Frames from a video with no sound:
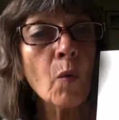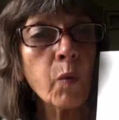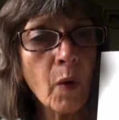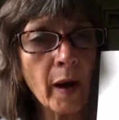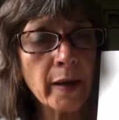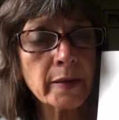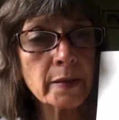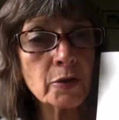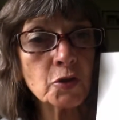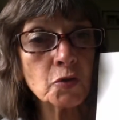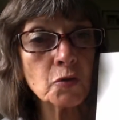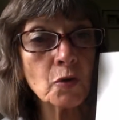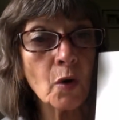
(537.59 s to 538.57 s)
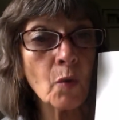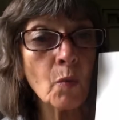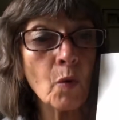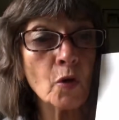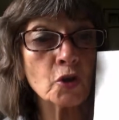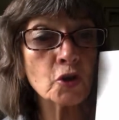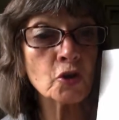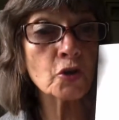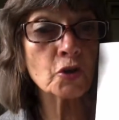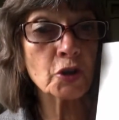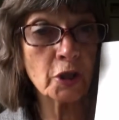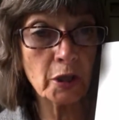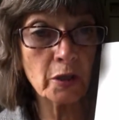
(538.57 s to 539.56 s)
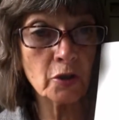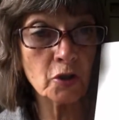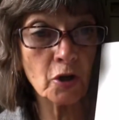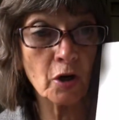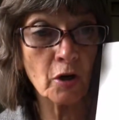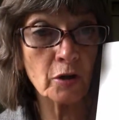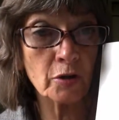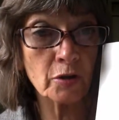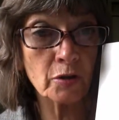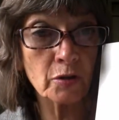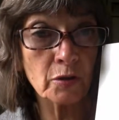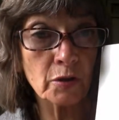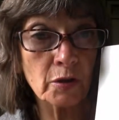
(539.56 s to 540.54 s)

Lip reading: why did you not wash your t-shirt?